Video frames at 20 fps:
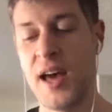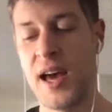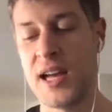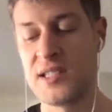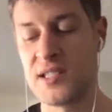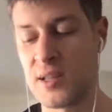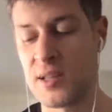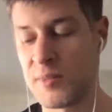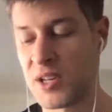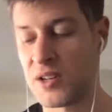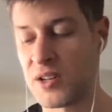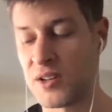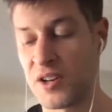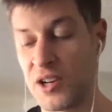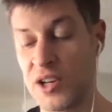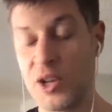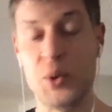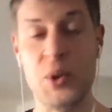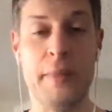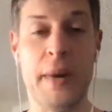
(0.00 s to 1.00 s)
had something called
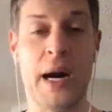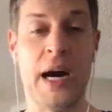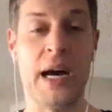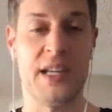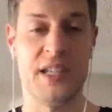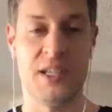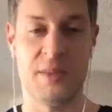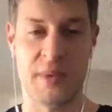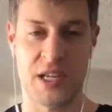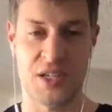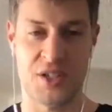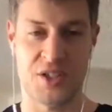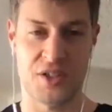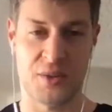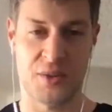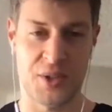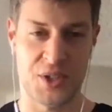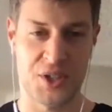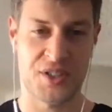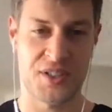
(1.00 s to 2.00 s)
Lewy body dementia,
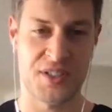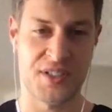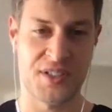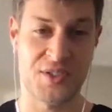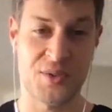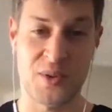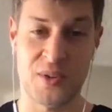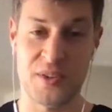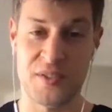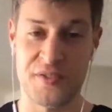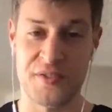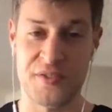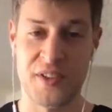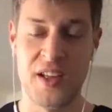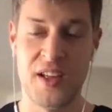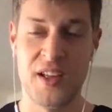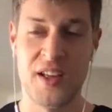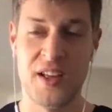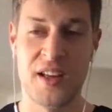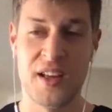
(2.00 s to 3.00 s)
which is sort of,
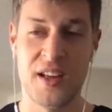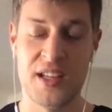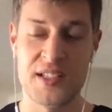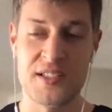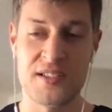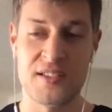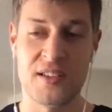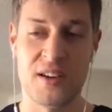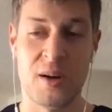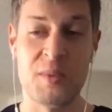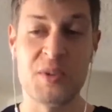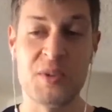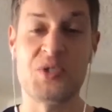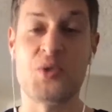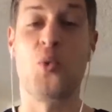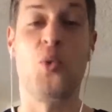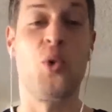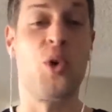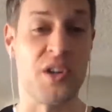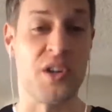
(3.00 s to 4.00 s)
mm. it's almost
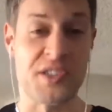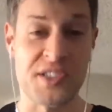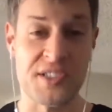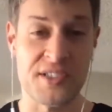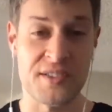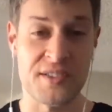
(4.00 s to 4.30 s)
worse.